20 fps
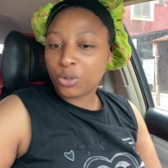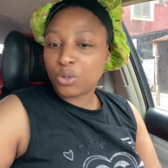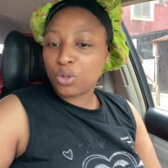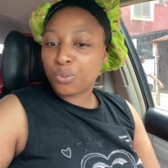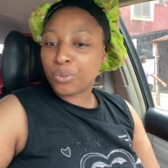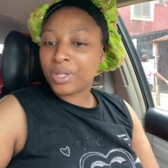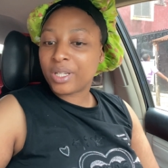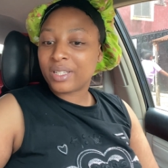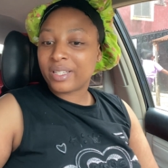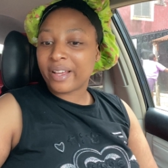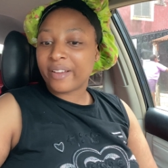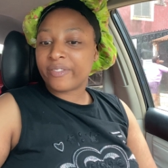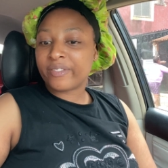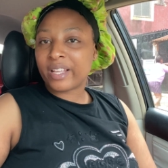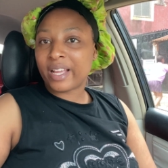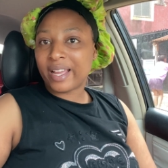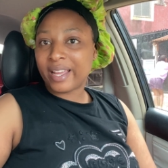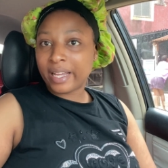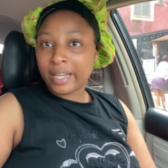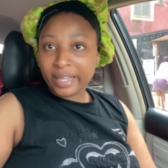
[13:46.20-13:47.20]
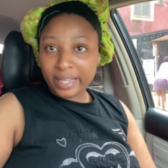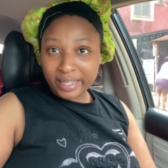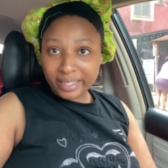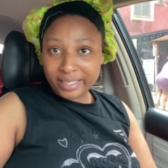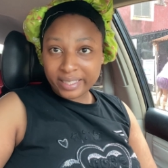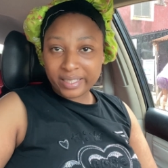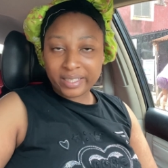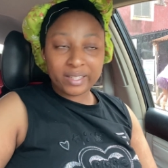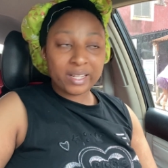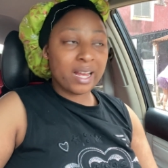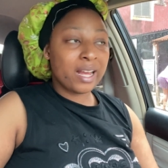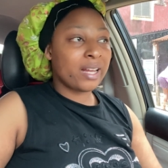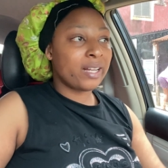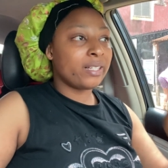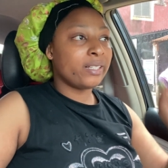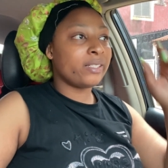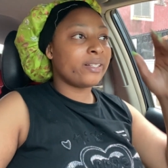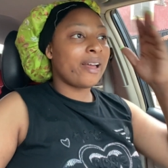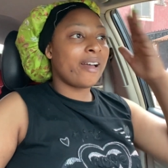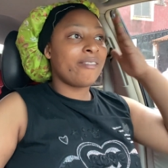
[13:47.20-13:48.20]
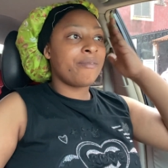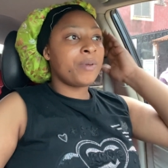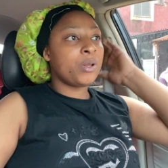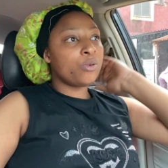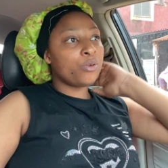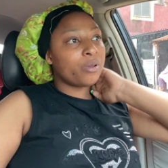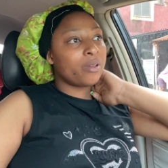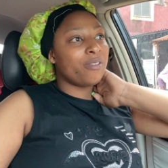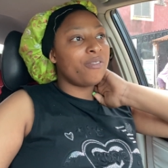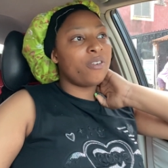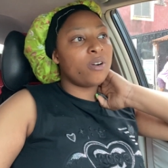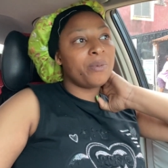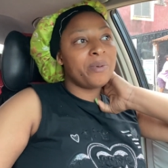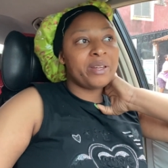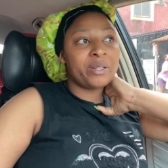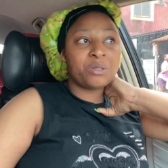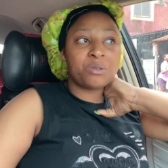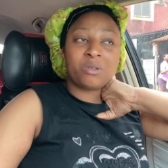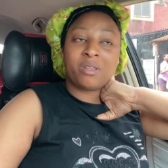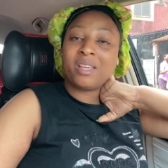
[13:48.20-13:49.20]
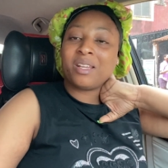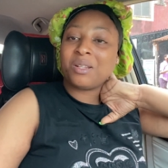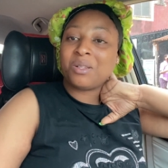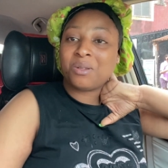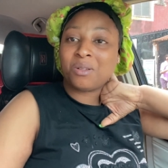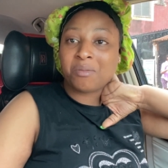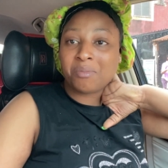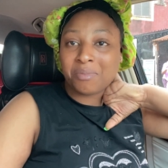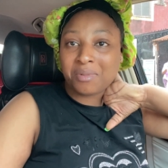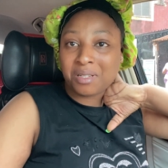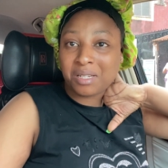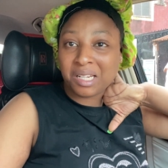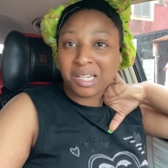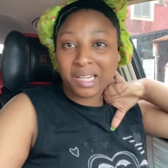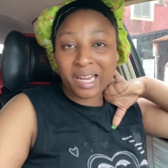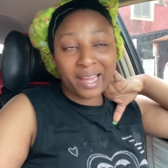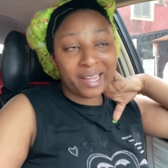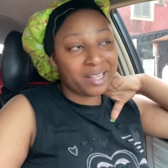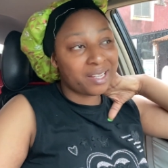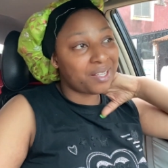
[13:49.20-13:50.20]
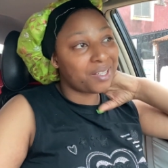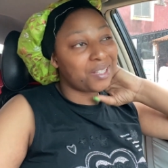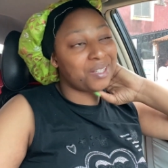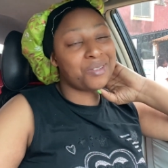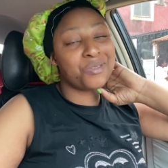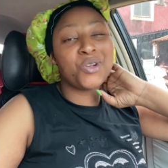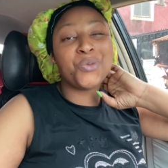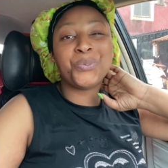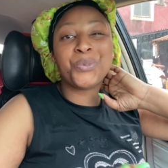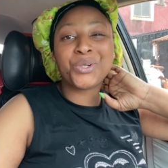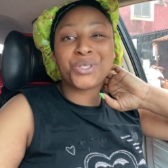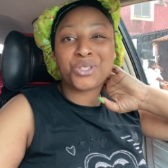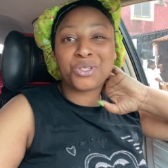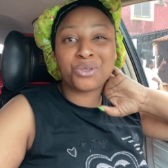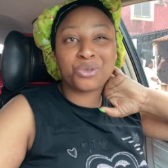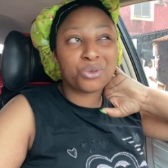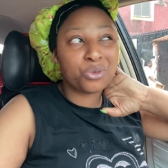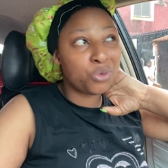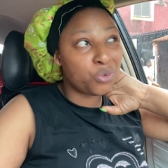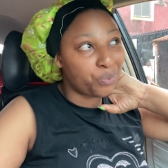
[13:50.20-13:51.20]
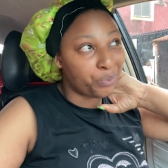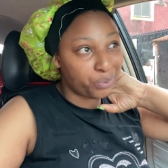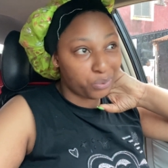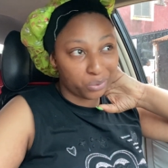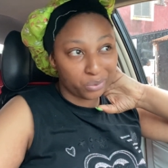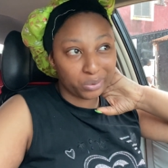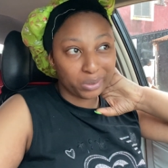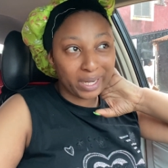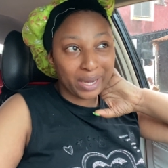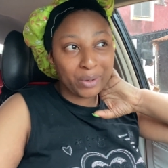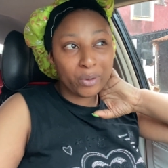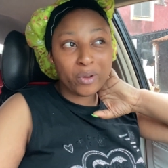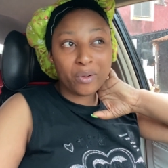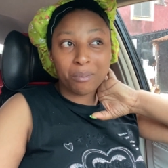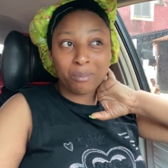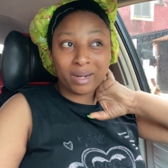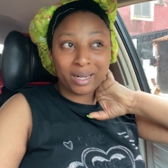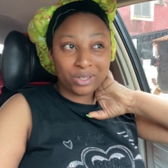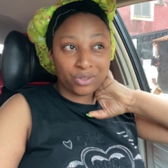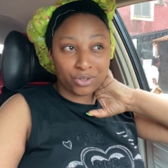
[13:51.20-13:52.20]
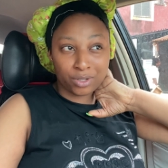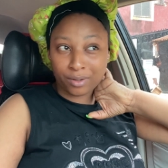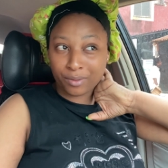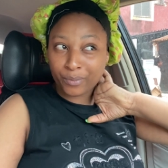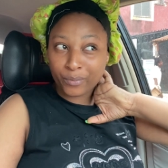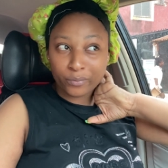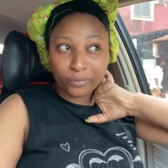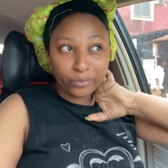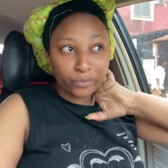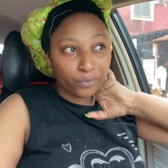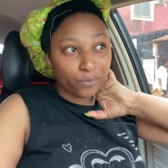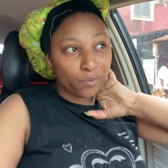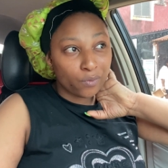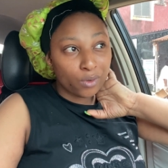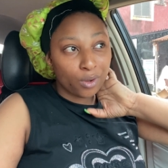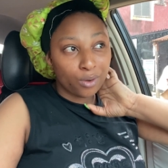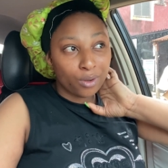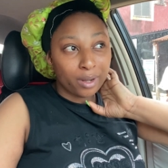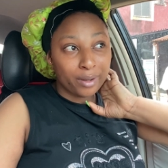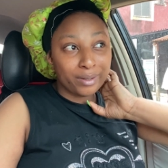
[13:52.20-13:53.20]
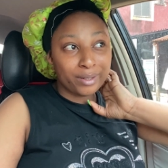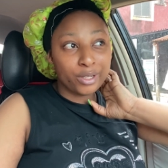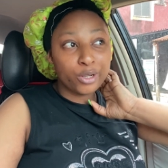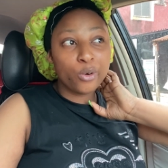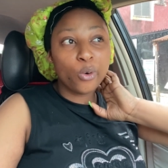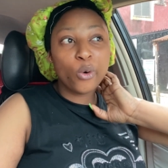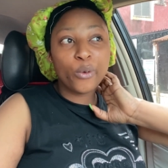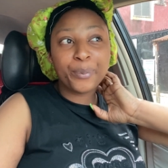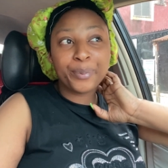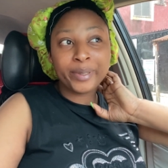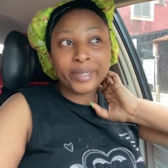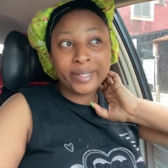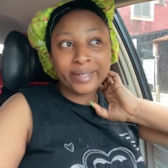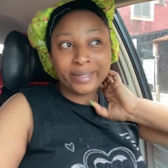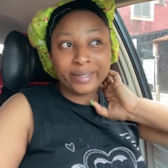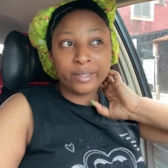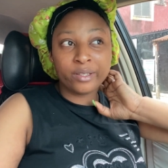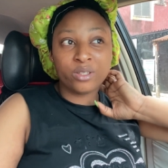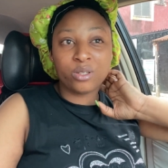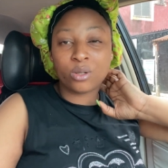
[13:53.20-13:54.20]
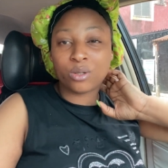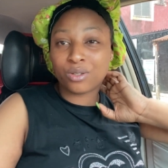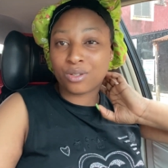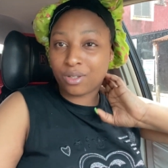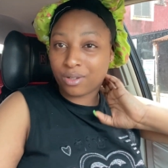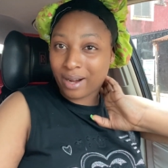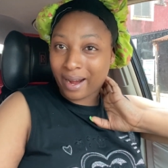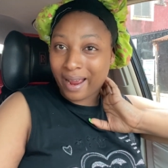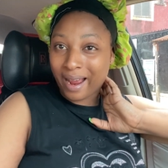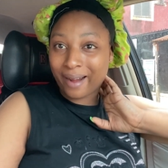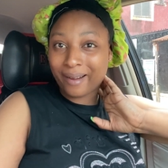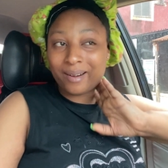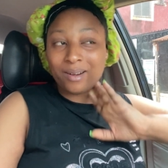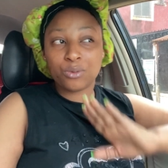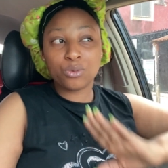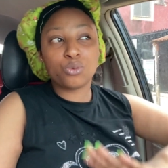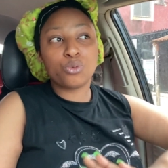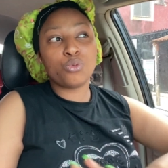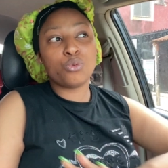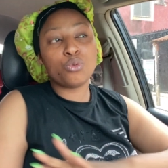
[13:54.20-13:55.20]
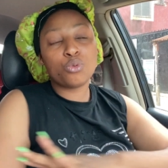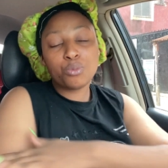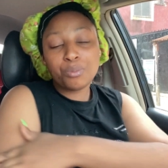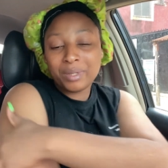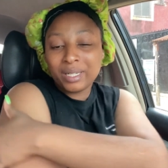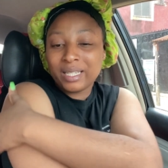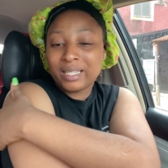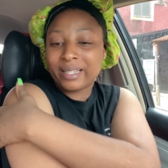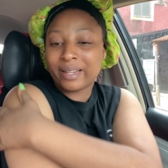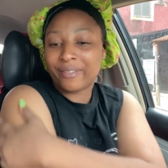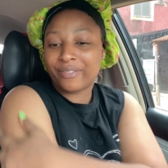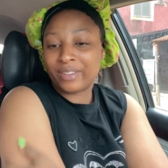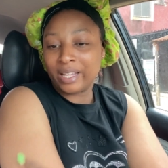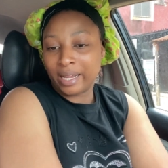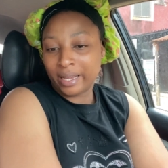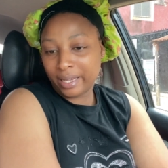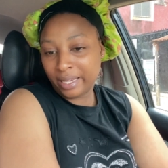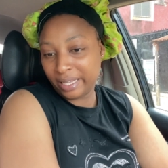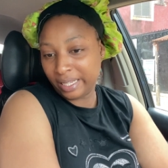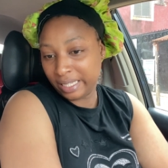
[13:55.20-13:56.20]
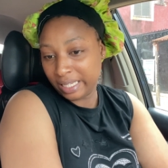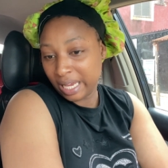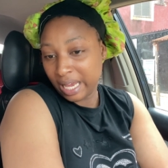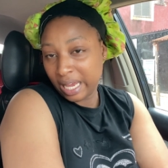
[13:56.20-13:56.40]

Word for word: two minutes after eight and i've been looking for where to get something like nobody's open can you imagine the whole place is just dry around two minutes after eight